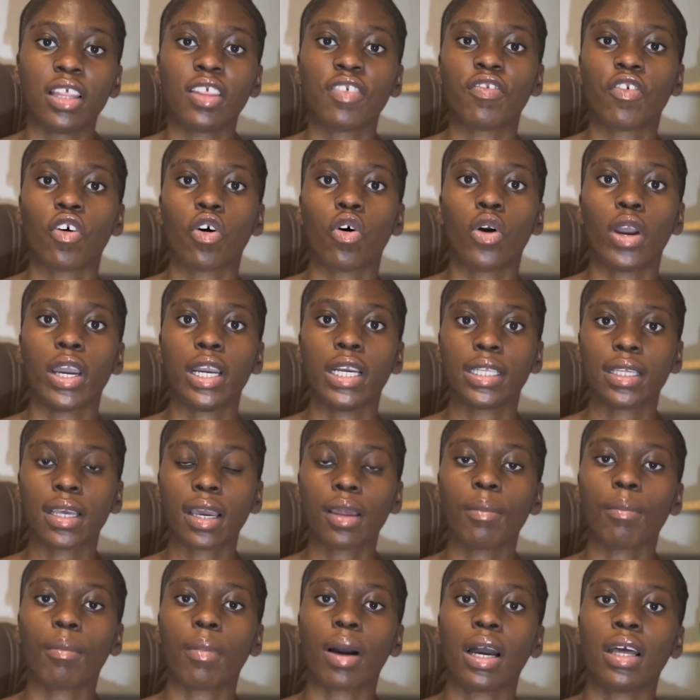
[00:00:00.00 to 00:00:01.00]
for a
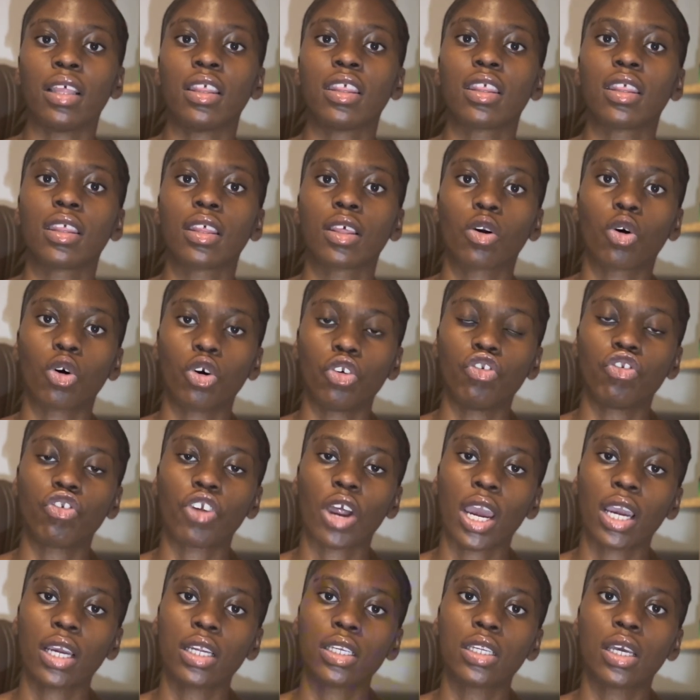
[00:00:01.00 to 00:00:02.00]
10-month
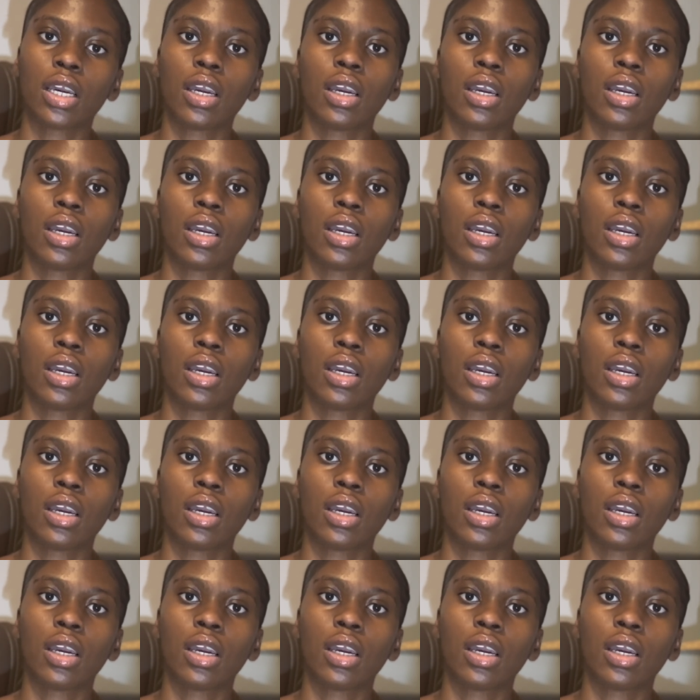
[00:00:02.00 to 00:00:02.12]
contract.